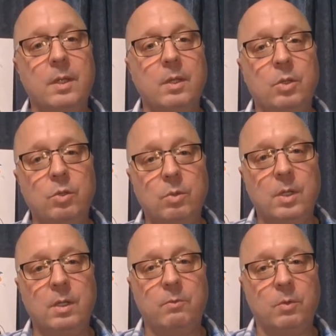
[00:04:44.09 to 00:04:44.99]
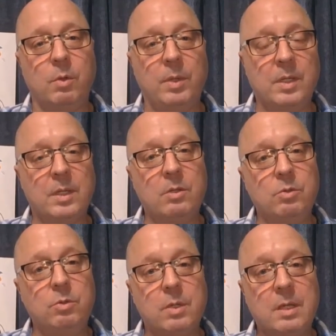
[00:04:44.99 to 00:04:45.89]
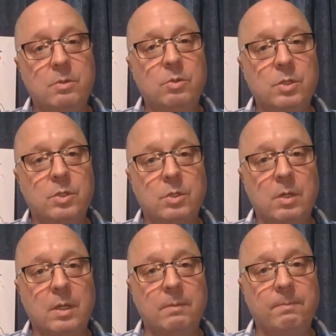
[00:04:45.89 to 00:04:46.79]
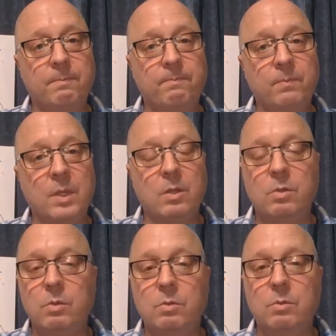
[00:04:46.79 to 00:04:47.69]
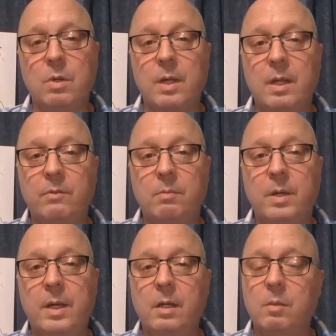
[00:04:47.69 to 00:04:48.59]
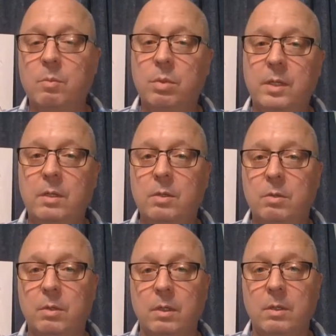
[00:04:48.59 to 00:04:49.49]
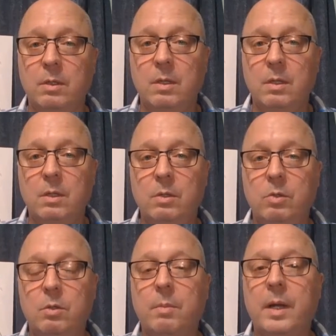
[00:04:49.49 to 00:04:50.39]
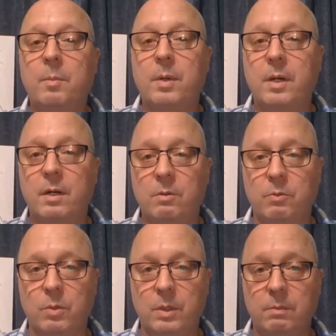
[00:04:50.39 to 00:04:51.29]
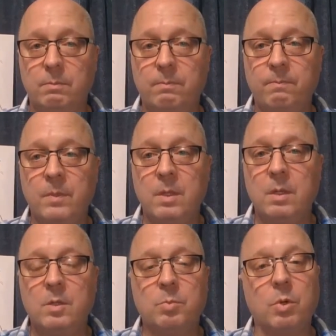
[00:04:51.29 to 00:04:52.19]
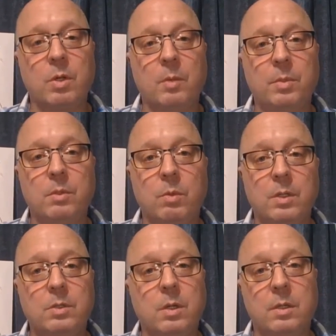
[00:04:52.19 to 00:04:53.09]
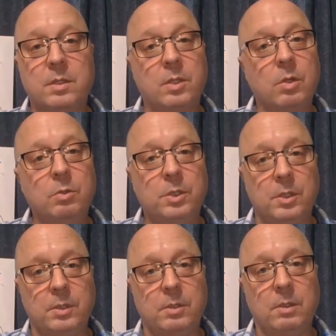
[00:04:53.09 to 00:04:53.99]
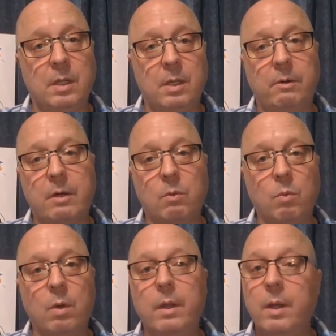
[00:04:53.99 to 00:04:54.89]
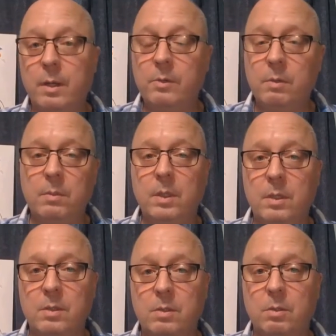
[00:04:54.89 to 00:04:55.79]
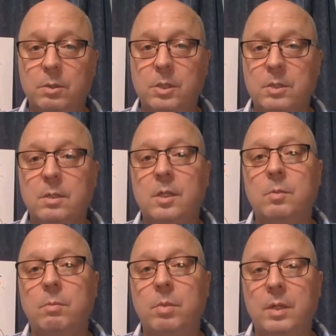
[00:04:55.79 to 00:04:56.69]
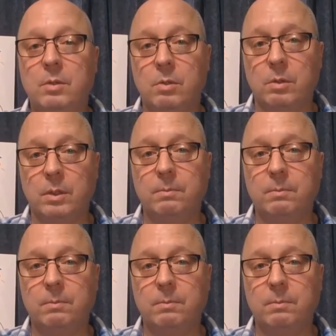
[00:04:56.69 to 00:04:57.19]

You can afford it because as you just saw, you do not have to buy a complete coin. You can buy a part of one. It's broken up into what is called satoshis, and there are 100 million satoshis in each Bitcoin.